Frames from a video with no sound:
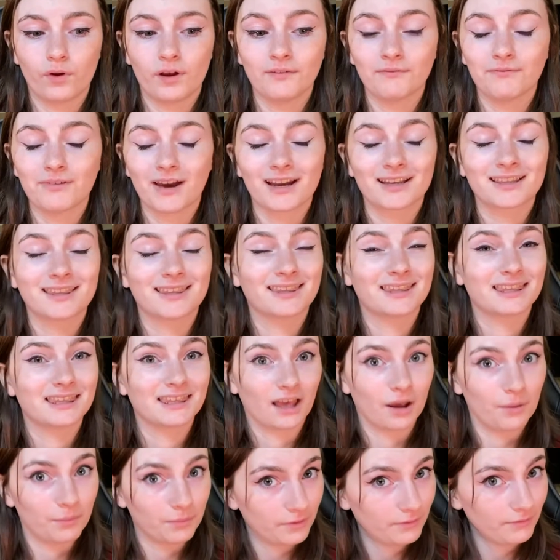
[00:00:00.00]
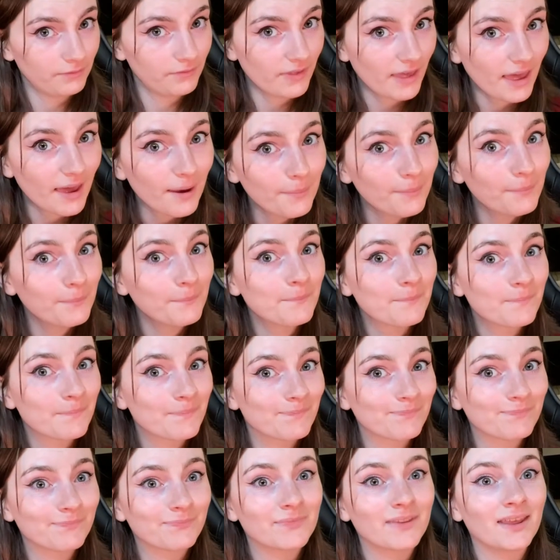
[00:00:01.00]
In fact, some of them
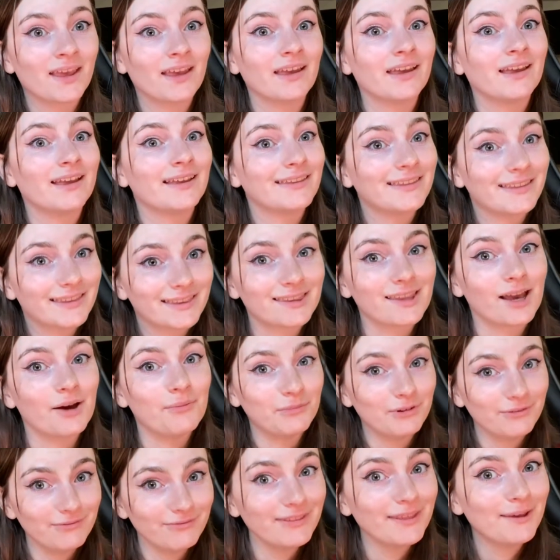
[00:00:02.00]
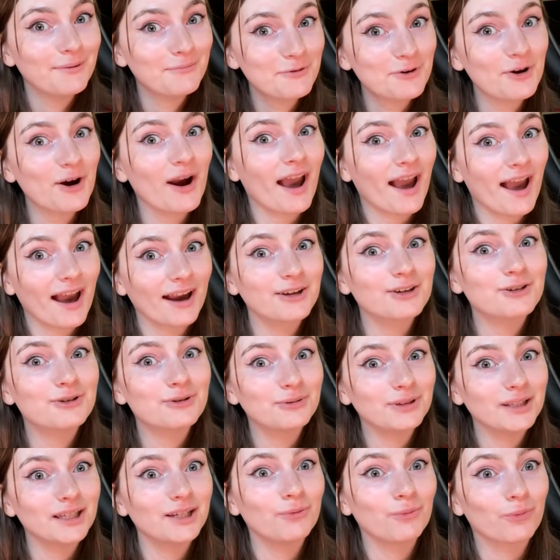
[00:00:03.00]
were
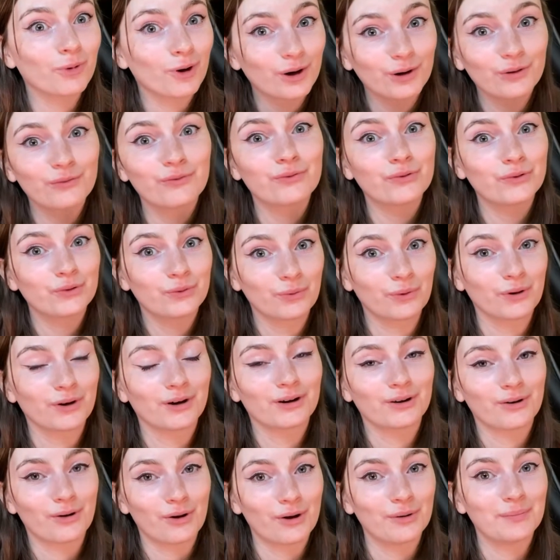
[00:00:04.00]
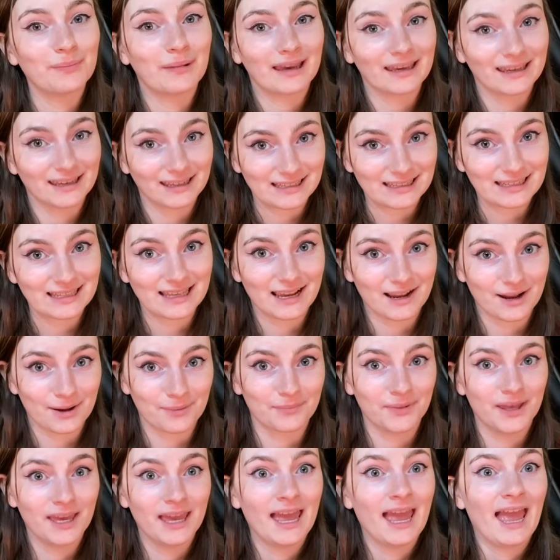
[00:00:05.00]
actually word for word on my
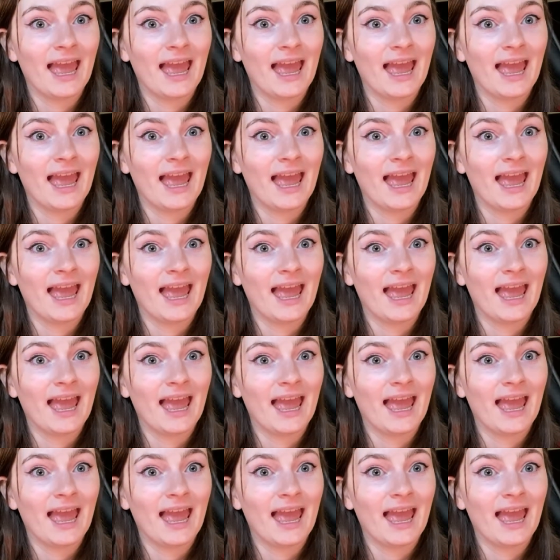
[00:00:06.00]
exam.